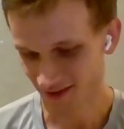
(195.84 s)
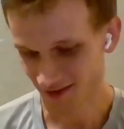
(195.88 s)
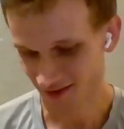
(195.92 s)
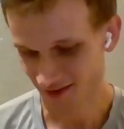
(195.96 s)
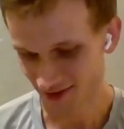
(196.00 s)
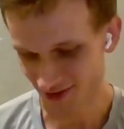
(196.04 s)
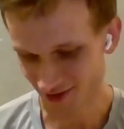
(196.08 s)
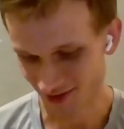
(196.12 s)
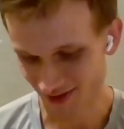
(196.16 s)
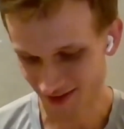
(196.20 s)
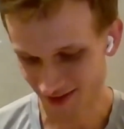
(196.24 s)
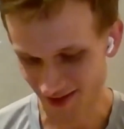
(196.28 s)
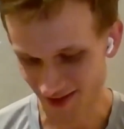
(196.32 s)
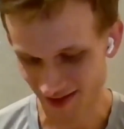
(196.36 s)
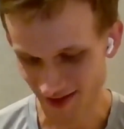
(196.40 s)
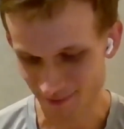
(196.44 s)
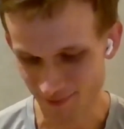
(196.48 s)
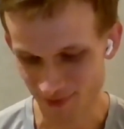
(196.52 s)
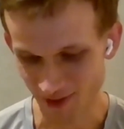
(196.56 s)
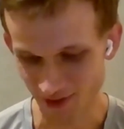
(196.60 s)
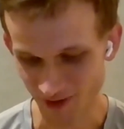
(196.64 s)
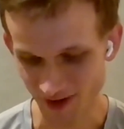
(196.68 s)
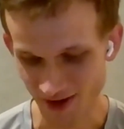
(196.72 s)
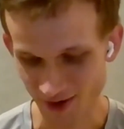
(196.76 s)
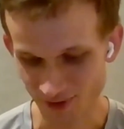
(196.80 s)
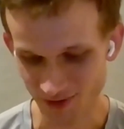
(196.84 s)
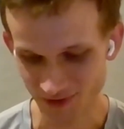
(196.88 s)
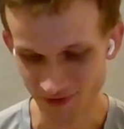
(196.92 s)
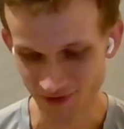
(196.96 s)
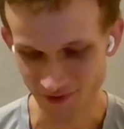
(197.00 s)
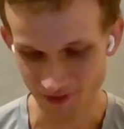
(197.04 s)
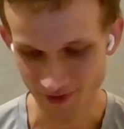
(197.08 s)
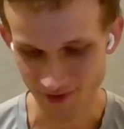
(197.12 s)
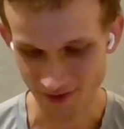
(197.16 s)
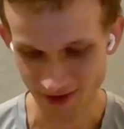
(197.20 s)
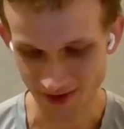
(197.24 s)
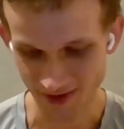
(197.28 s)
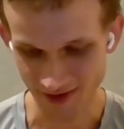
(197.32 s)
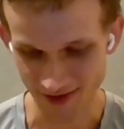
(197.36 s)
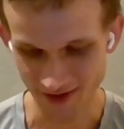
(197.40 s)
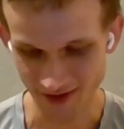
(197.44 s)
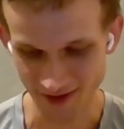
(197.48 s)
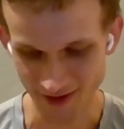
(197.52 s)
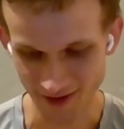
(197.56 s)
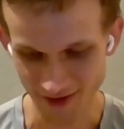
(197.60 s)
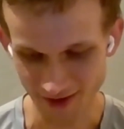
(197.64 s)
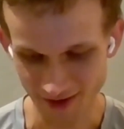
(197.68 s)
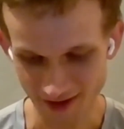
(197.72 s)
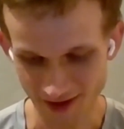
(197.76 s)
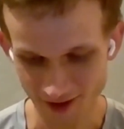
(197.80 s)
talking about how
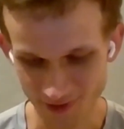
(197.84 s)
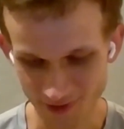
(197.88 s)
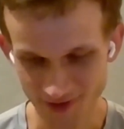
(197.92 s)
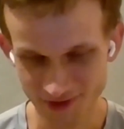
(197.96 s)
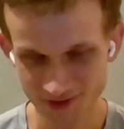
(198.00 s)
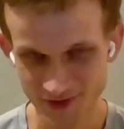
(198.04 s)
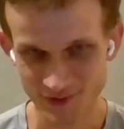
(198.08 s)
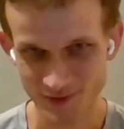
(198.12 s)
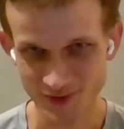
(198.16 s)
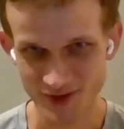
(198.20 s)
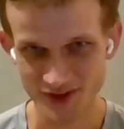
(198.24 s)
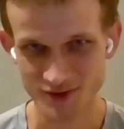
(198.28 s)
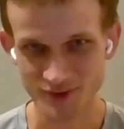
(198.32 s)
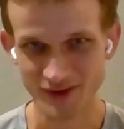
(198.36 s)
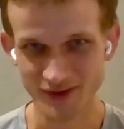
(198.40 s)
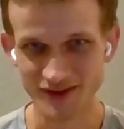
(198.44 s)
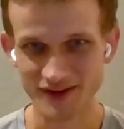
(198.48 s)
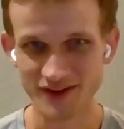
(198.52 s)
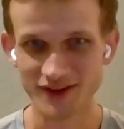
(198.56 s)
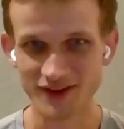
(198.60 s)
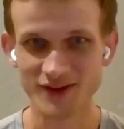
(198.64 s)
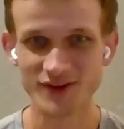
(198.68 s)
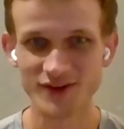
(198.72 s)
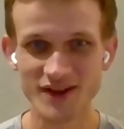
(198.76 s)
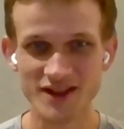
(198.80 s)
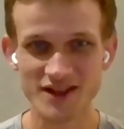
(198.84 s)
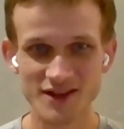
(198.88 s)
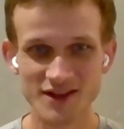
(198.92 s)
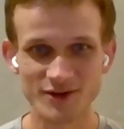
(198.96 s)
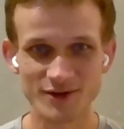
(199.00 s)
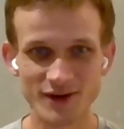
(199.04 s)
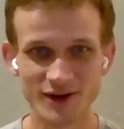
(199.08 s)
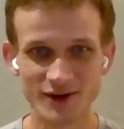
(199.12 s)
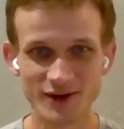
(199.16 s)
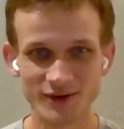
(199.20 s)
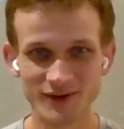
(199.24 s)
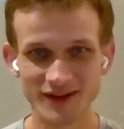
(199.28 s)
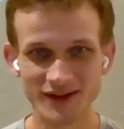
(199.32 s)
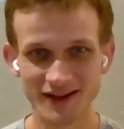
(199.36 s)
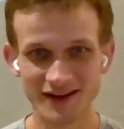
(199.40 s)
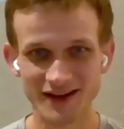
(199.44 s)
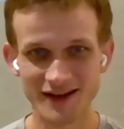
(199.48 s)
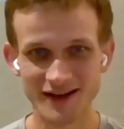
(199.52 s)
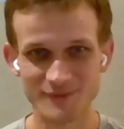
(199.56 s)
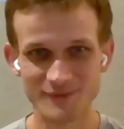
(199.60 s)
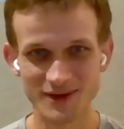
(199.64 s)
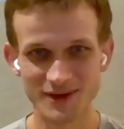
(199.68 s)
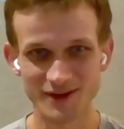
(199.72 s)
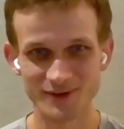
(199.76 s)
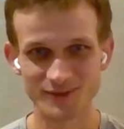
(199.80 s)
Ethereum, how Ether was going to go to 0.
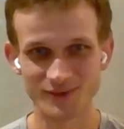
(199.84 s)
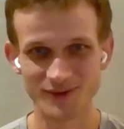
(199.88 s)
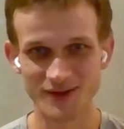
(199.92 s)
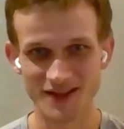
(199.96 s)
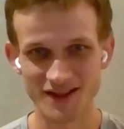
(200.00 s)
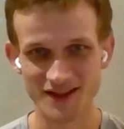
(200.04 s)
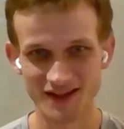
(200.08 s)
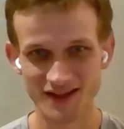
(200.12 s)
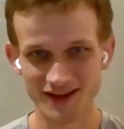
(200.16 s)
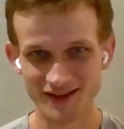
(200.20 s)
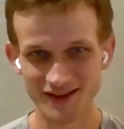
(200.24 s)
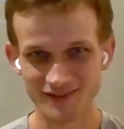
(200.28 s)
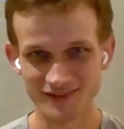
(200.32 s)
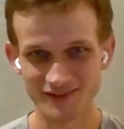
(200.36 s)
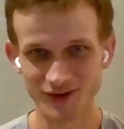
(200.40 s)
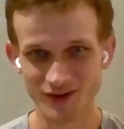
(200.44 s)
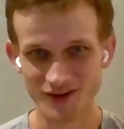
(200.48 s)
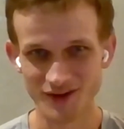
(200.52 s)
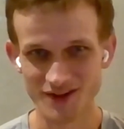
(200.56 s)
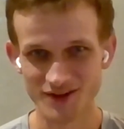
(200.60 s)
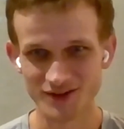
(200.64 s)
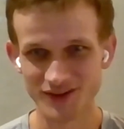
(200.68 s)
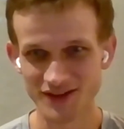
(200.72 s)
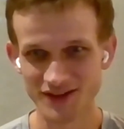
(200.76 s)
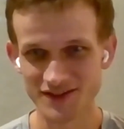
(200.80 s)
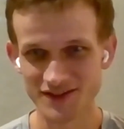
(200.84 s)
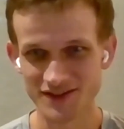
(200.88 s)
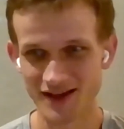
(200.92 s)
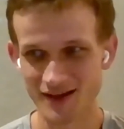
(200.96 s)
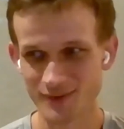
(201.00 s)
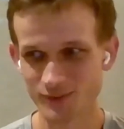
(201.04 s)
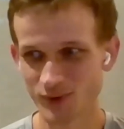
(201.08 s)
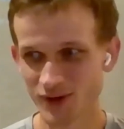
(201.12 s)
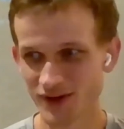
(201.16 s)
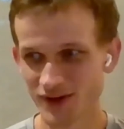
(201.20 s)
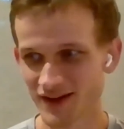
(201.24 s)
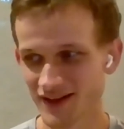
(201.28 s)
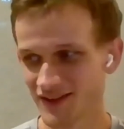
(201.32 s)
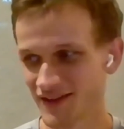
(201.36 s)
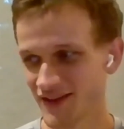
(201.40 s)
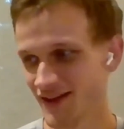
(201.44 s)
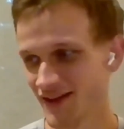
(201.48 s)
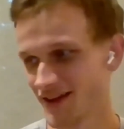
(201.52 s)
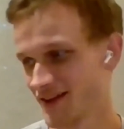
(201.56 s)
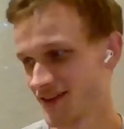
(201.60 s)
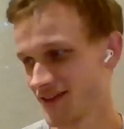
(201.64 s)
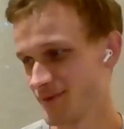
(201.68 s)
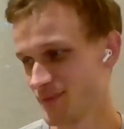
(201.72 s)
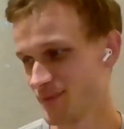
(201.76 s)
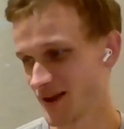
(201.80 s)
It was also the time when
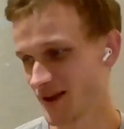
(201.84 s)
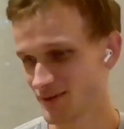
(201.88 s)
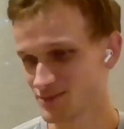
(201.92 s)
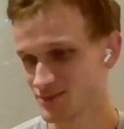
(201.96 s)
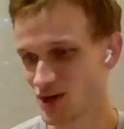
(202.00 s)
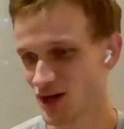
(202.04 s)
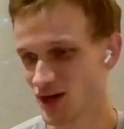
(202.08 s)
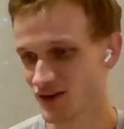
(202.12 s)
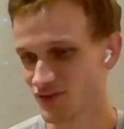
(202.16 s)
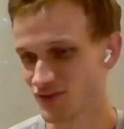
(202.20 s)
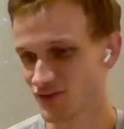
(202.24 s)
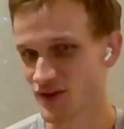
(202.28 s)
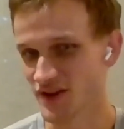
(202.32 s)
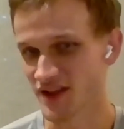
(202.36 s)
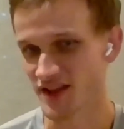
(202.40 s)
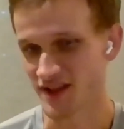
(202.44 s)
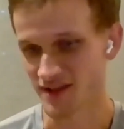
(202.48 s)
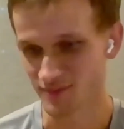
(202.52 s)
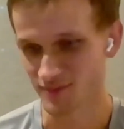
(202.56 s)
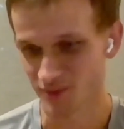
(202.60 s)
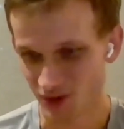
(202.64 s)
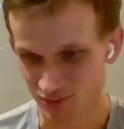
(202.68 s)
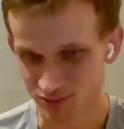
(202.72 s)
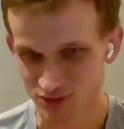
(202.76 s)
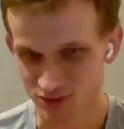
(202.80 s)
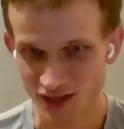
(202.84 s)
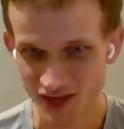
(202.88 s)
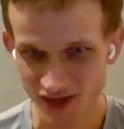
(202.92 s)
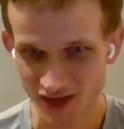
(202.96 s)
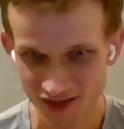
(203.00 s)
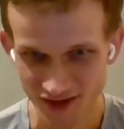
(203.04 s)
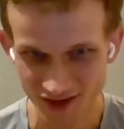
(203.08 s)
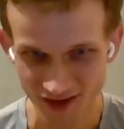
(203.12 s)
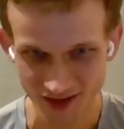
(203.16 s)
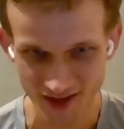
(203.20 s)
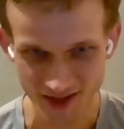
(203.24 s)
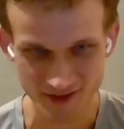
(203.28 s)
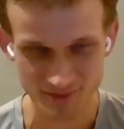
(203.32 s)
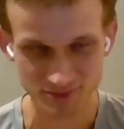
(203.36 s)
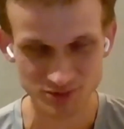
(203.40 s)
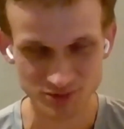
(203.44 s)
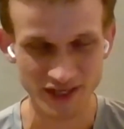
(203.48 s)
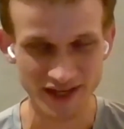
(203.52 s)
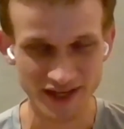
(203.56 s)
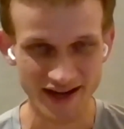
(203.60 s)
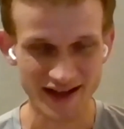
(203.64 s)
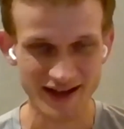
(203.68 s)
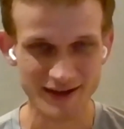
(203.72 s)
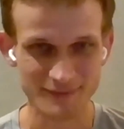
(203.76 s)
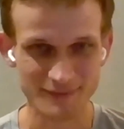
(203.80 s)
the big block versus small block
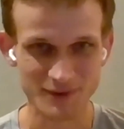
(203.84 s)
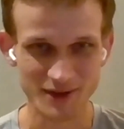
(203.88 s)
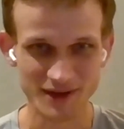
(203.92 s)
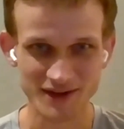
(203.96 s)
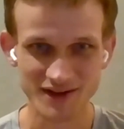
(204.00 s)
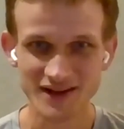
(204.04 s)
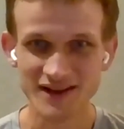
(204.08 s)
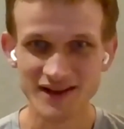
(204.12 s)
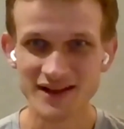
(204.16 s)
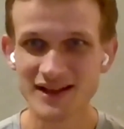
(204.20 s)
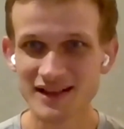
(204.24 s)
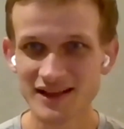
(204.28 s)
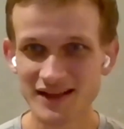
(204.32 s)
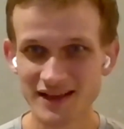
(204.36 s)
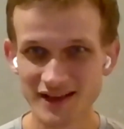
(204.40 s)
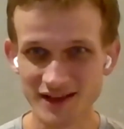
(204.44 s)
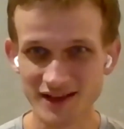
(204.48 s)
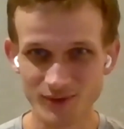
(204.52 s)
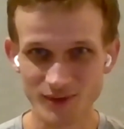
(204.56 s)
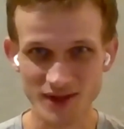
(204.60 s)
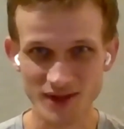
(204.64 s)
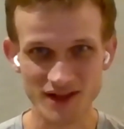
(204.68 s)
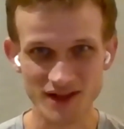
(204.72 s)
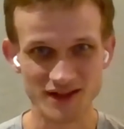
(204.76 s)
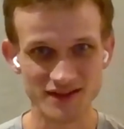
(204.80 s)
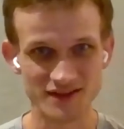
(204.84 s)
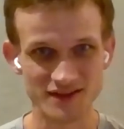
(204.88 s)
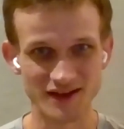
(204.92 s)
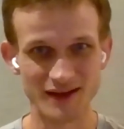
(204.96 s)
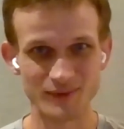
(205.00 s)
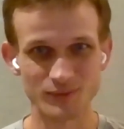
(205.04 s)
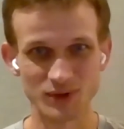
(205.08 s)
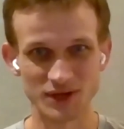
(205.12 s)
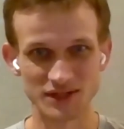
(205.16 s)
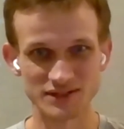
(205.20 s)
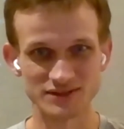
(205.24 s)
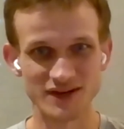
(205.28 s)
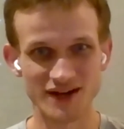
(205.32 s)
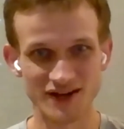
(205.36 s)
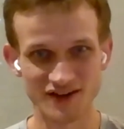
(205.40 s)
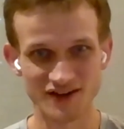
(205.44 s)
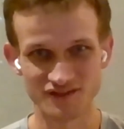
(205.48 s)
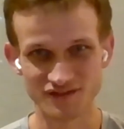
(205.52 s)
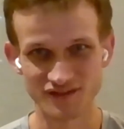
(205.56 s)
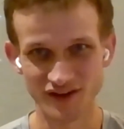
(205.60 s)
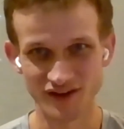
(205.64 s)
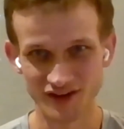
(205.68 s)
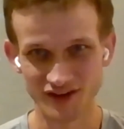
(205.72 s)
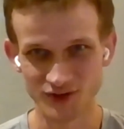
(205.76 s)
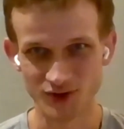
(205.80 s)
split happened. It was the time when a lot
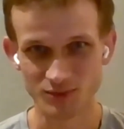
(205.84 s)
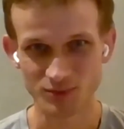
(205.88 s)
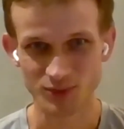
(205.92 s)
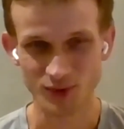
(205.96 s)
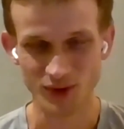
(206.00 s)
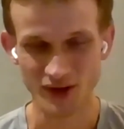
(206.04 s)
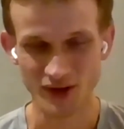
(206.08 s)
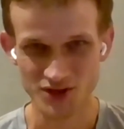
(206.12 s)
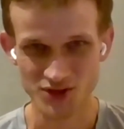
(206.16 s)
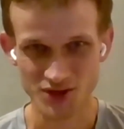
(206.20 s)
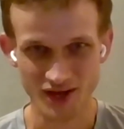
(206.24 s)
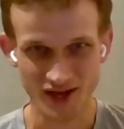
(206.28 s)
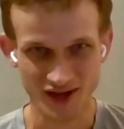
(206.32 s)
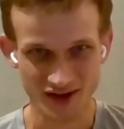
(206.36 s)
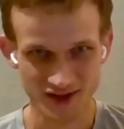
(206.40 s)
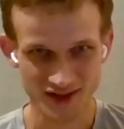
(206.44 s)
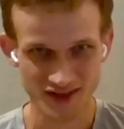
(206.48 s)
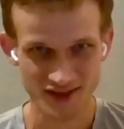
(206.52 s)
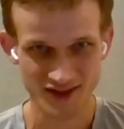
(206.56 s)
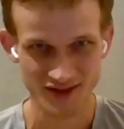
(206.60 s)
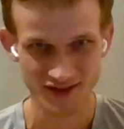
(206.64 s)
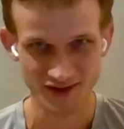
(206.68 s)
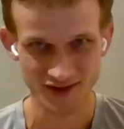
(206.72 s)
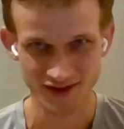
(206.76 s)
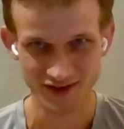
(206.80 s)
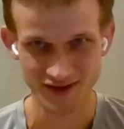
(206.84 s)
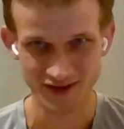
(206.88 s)
of other projects,